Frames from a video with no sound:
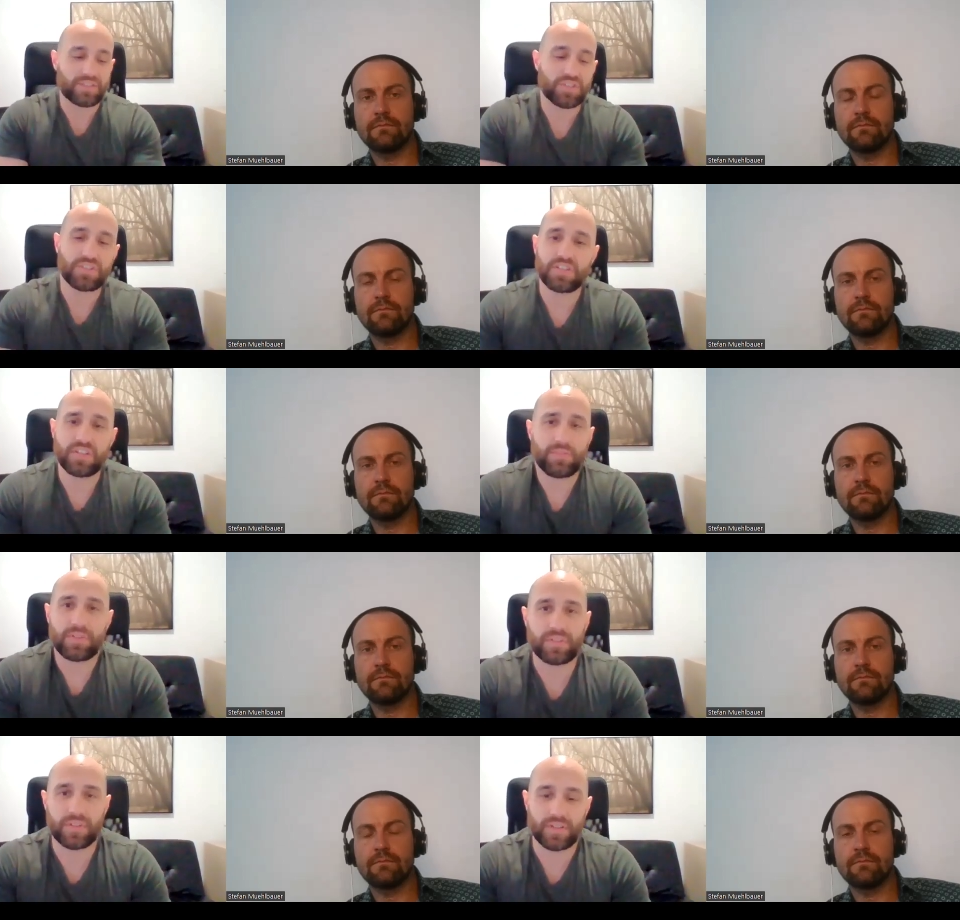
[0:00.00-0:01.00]
Speaker 1: it's just a
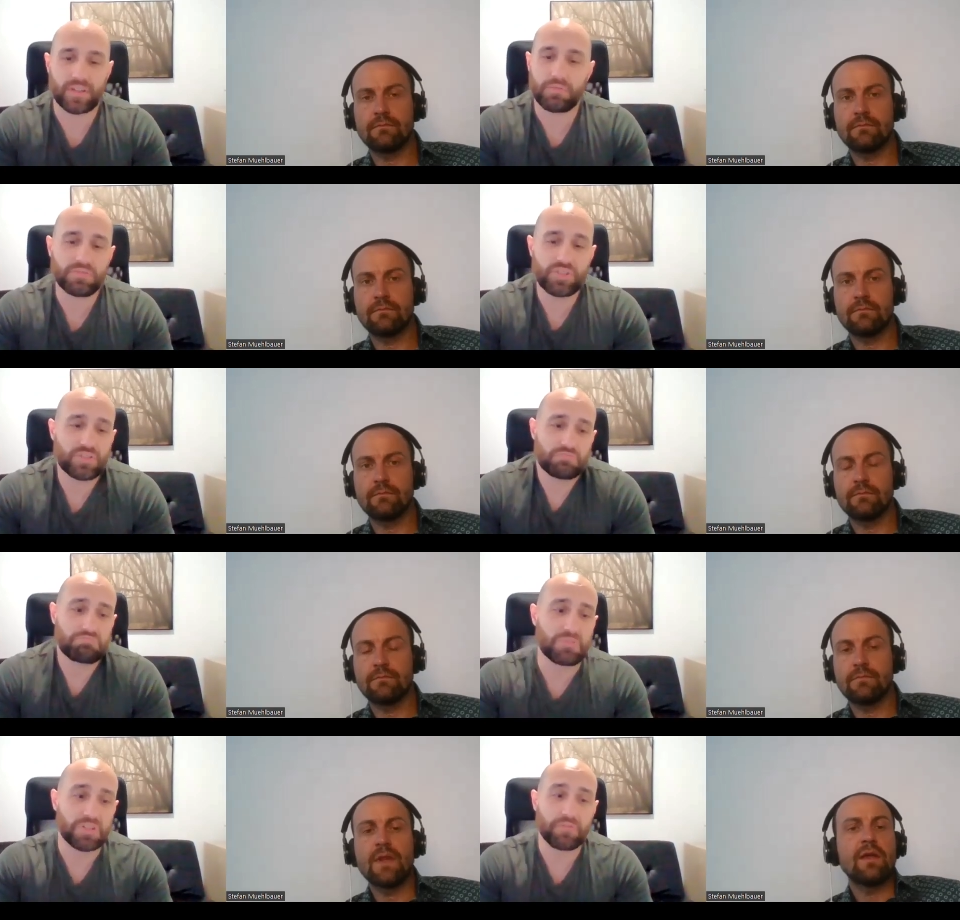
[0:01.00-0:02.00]
different. Uh, it was
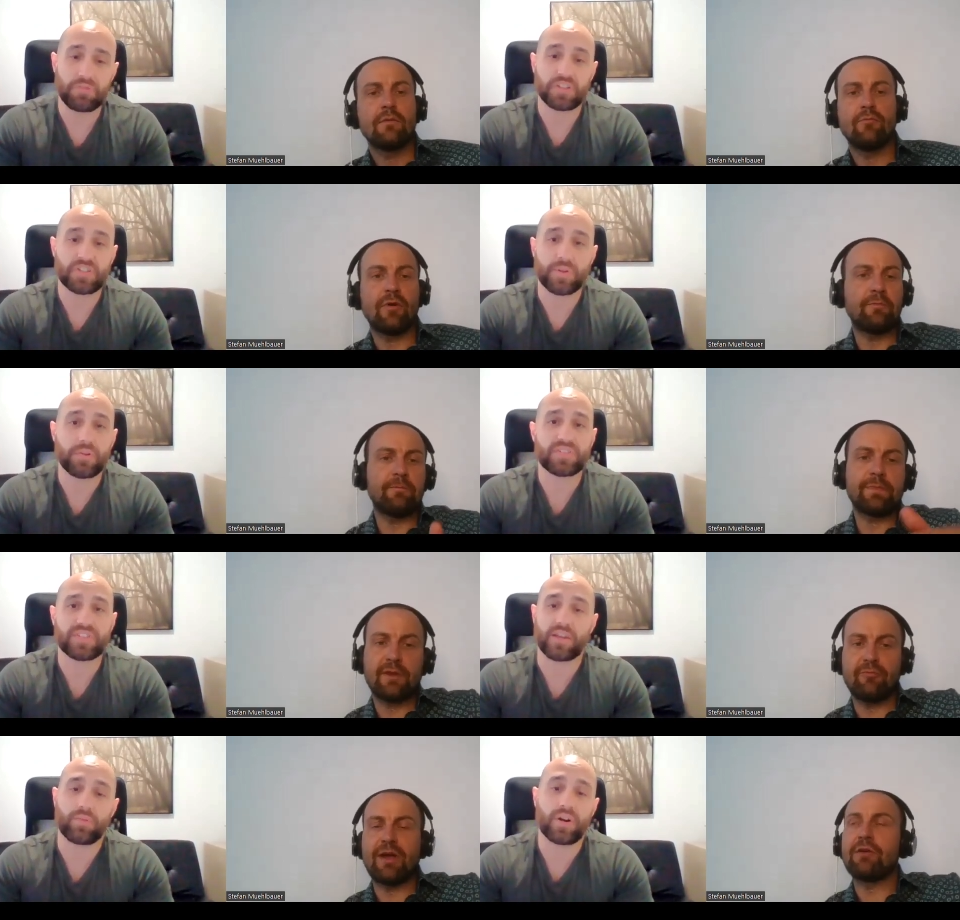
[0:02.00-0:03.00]
just a different
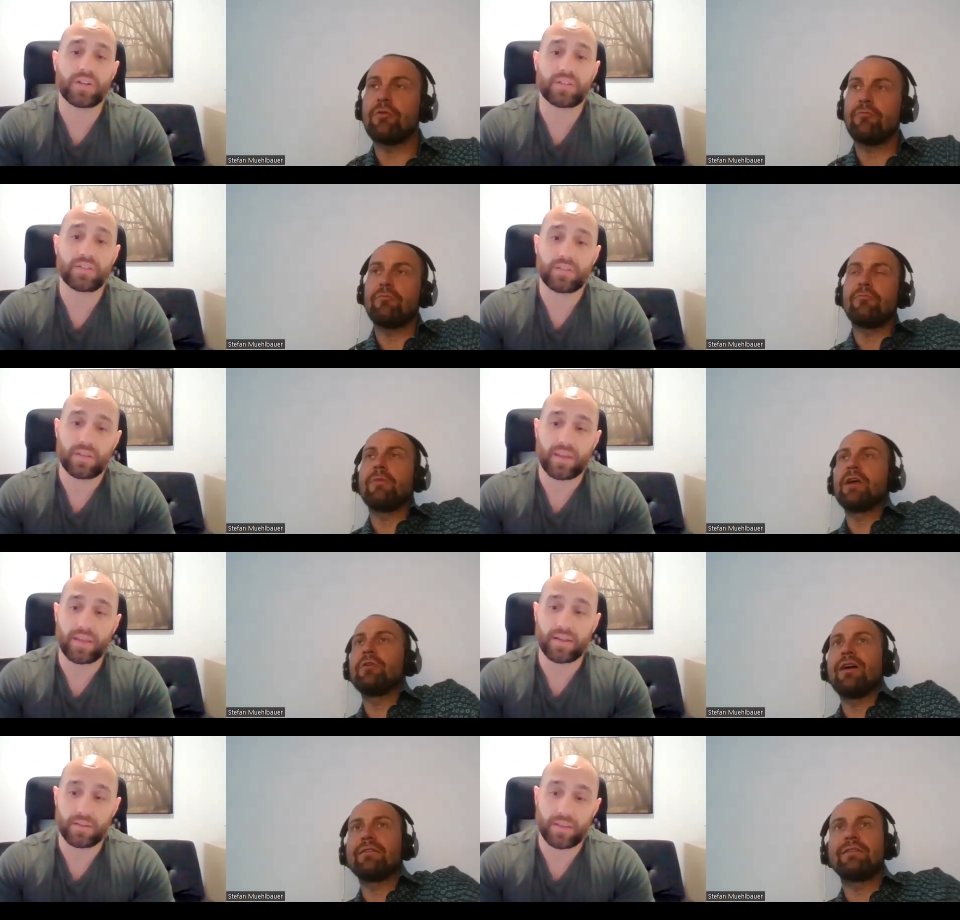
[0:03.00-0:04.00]
experience that I wanted. You,
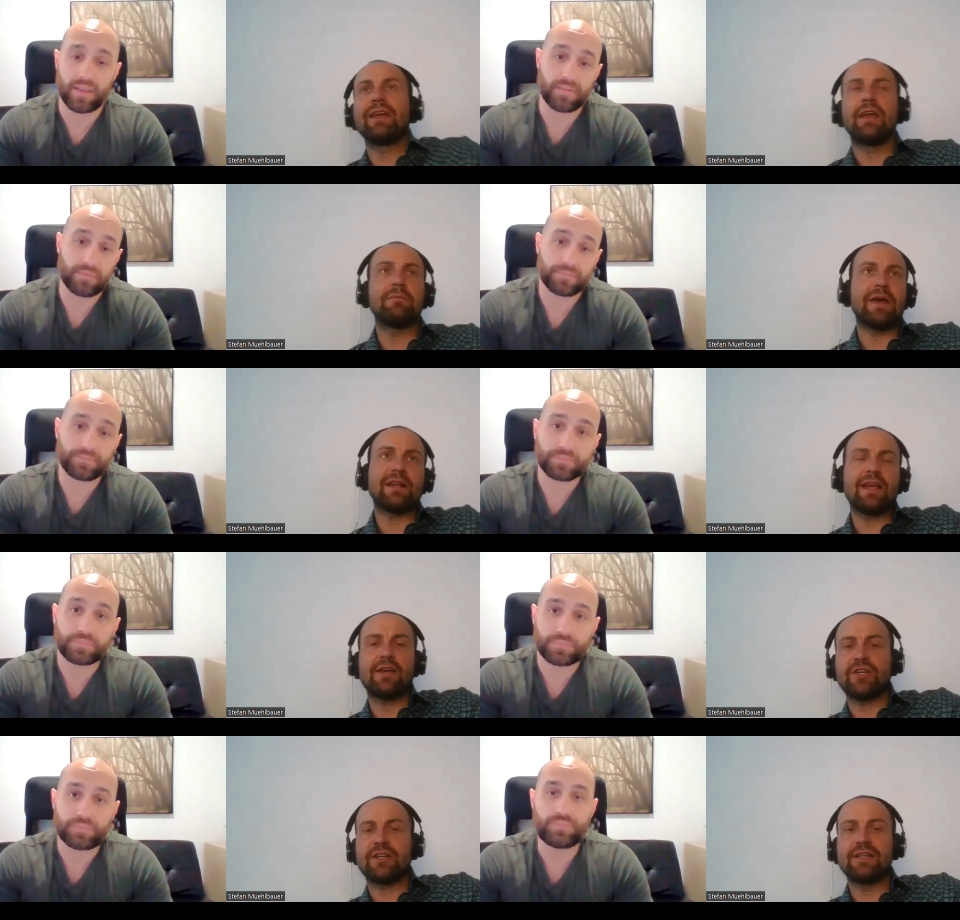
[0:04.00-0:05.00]
Speaker 2: were you I, having I, in
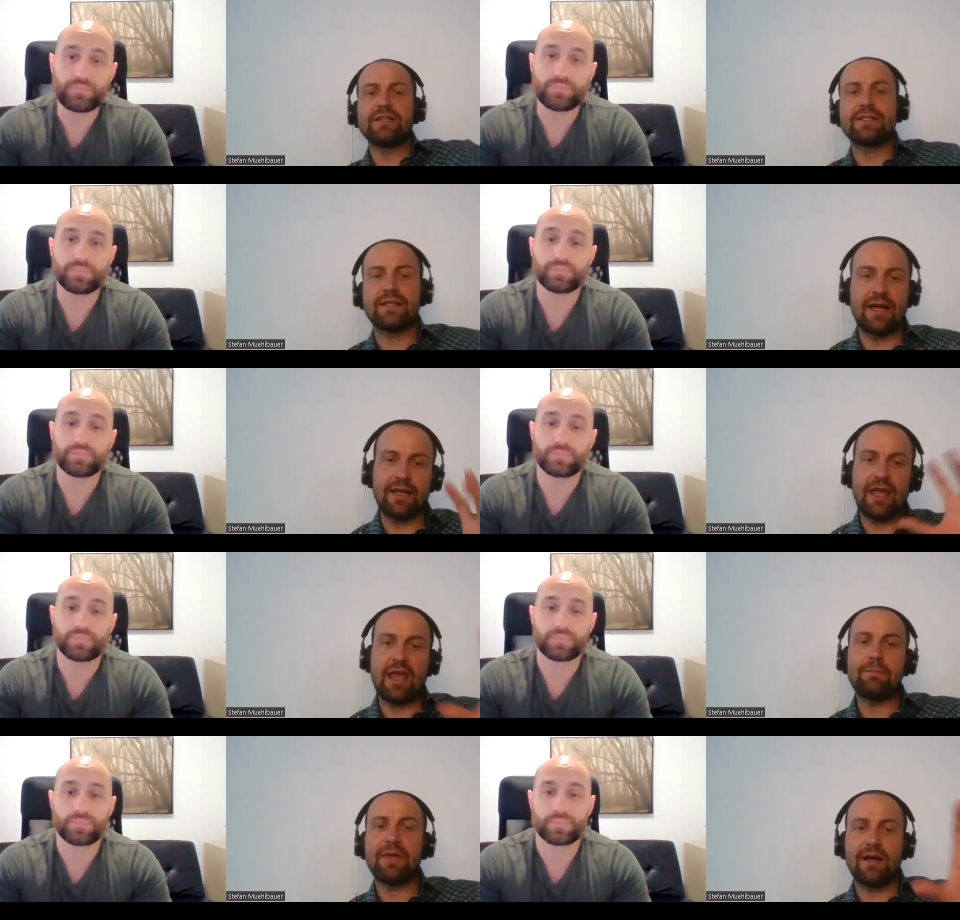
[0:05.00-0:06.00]
Medcash at least
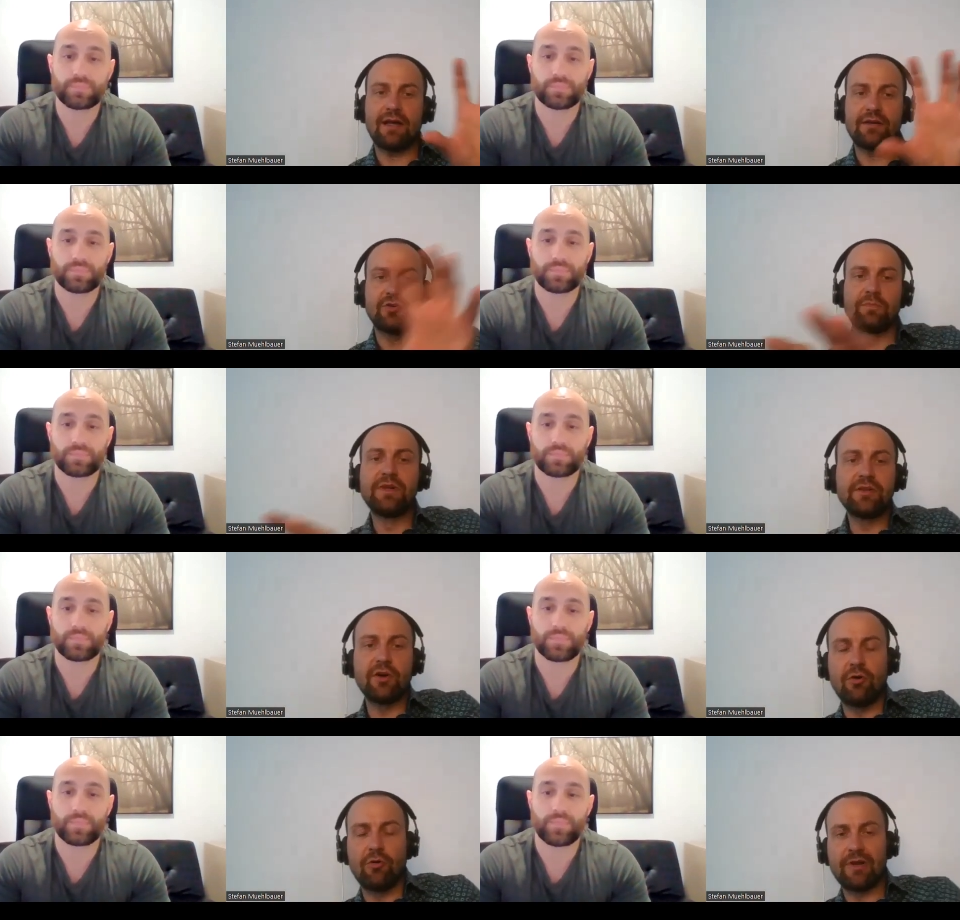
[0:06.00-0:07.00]
like API and you
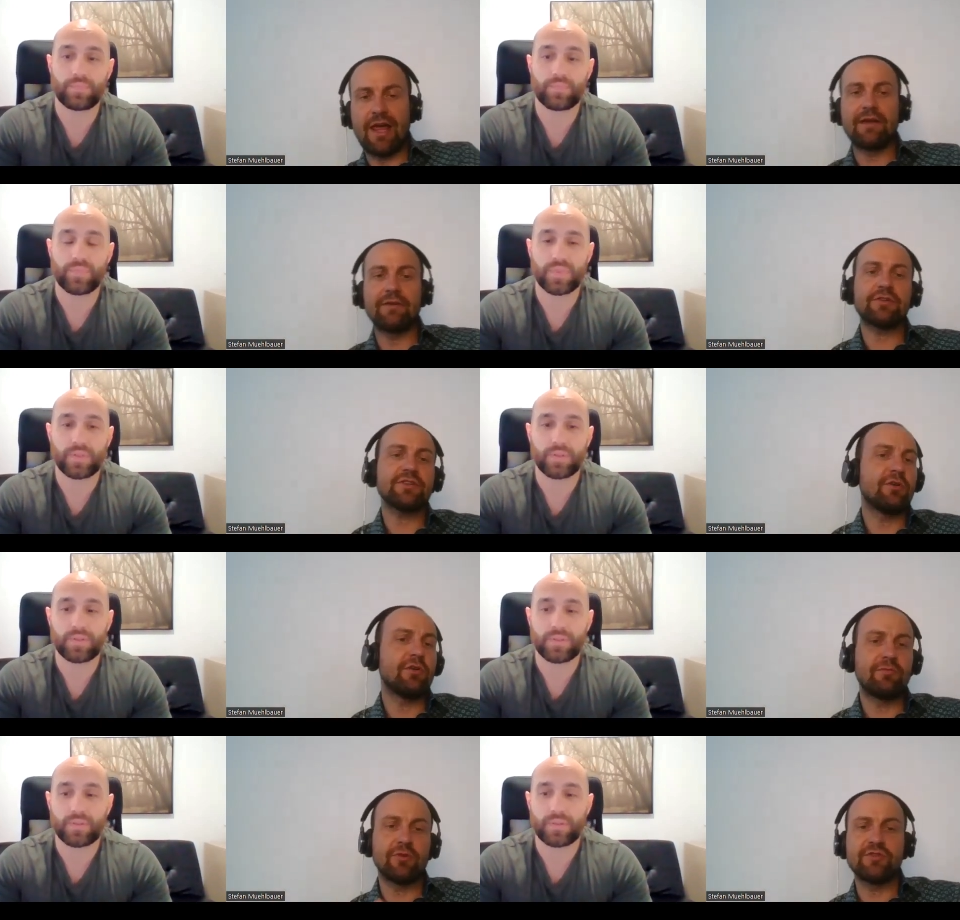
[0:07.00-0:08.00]
build your own landers,
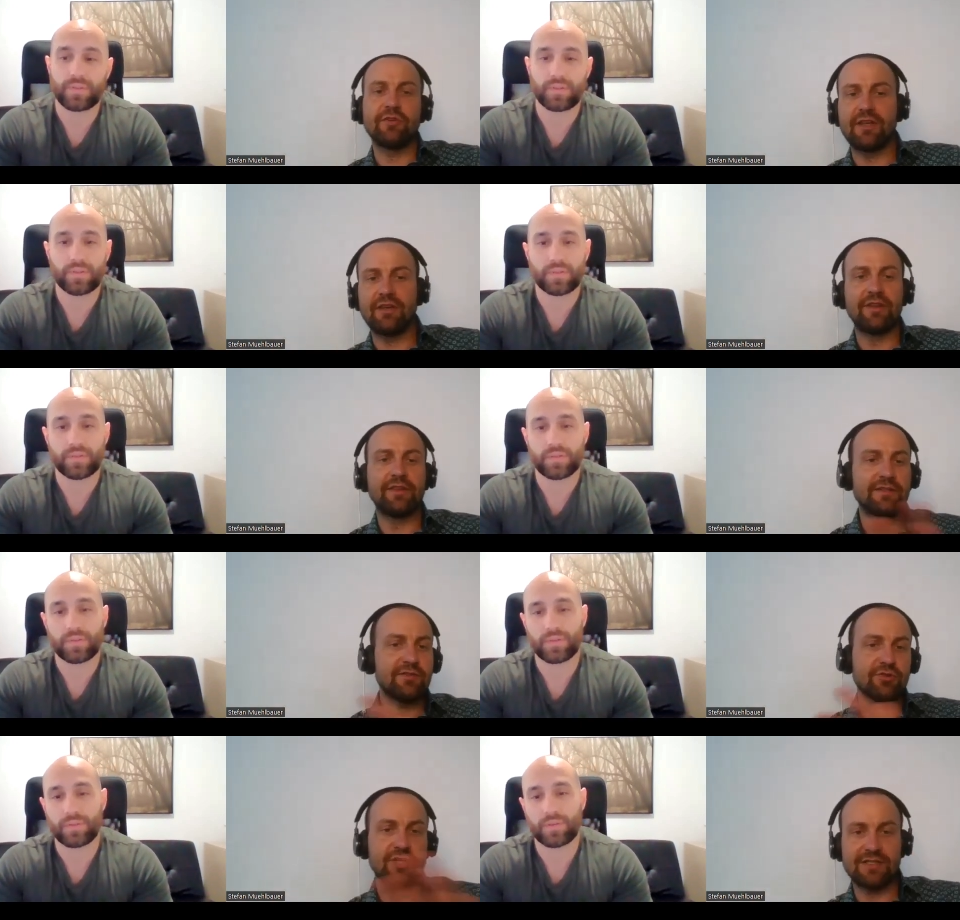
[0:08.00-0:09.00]
or it was not even
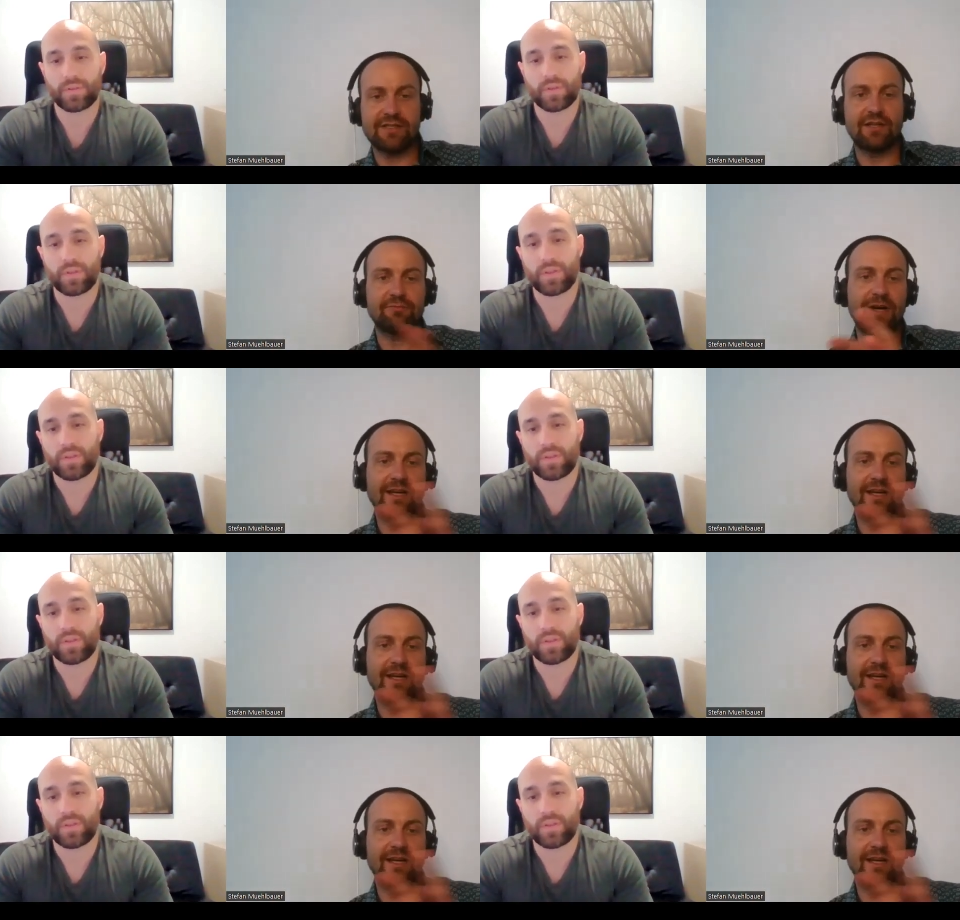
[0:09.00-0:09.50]
this? You just got